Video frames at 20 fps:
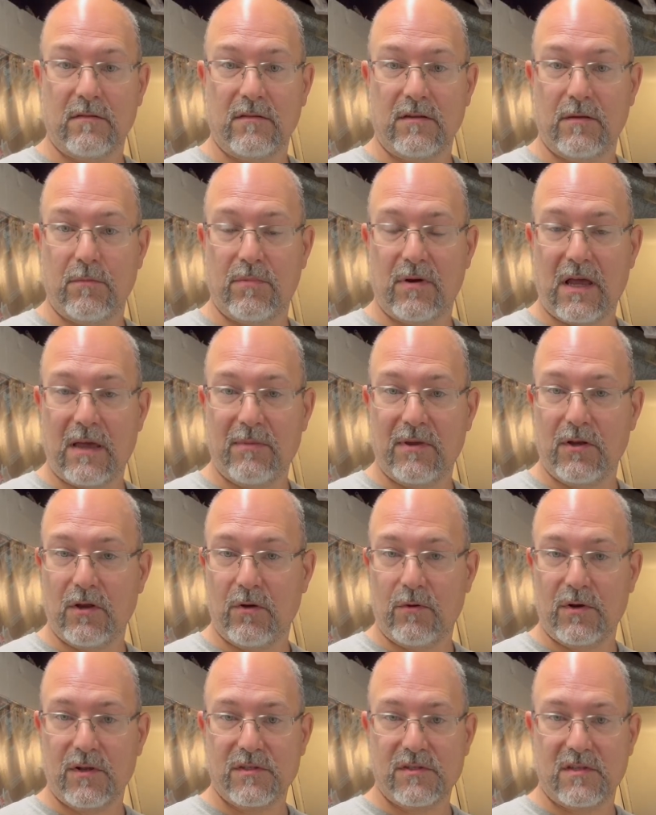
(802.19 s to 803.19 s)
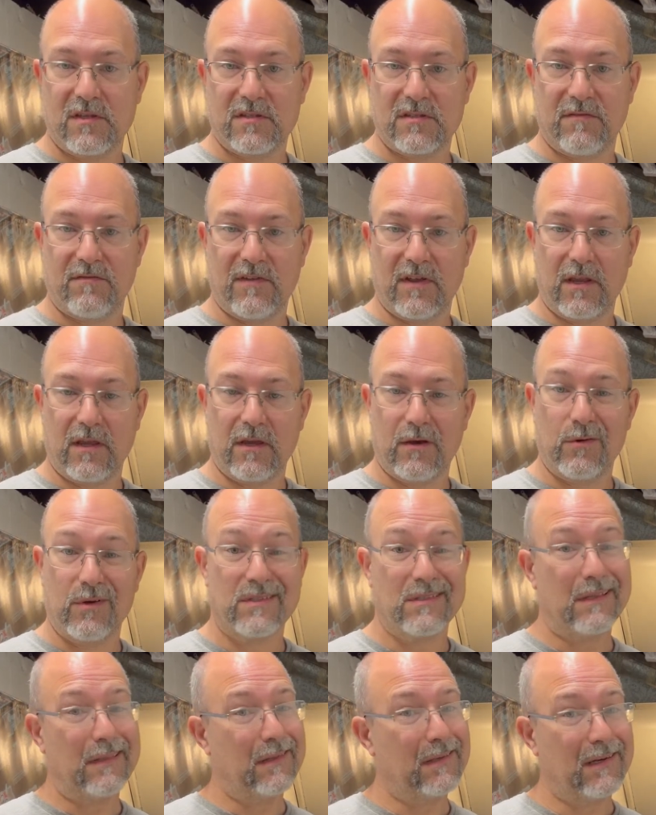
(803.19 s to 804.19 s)
You probably noticed there's a video.
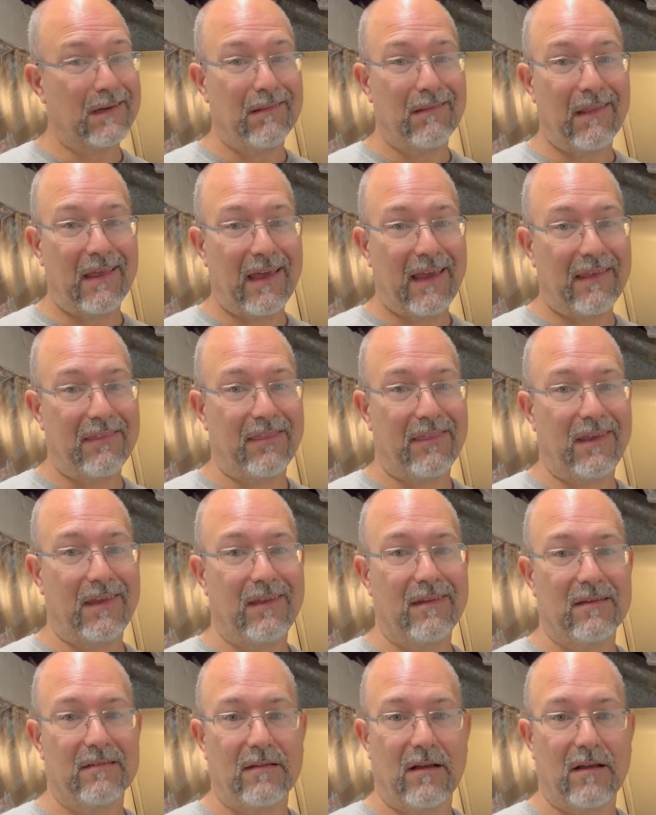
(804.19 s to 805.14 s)
It's a little lengthy,